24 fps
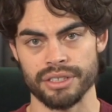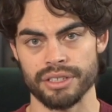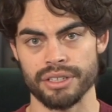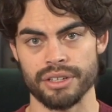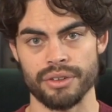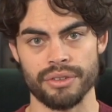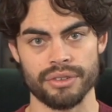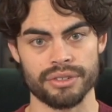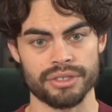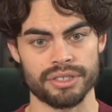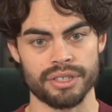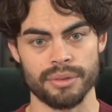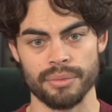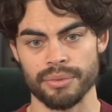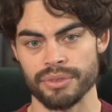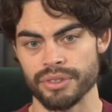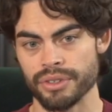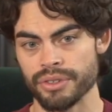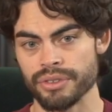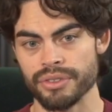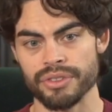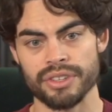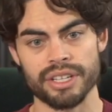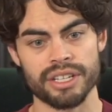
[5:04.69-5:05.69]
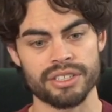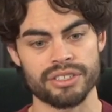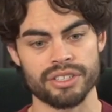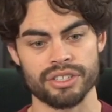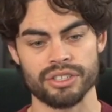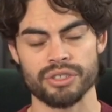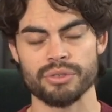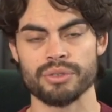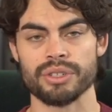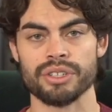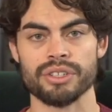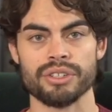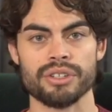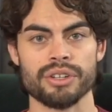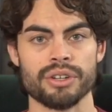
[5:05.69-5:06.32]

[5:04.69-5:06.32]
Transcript: You know, there's some certain things that you can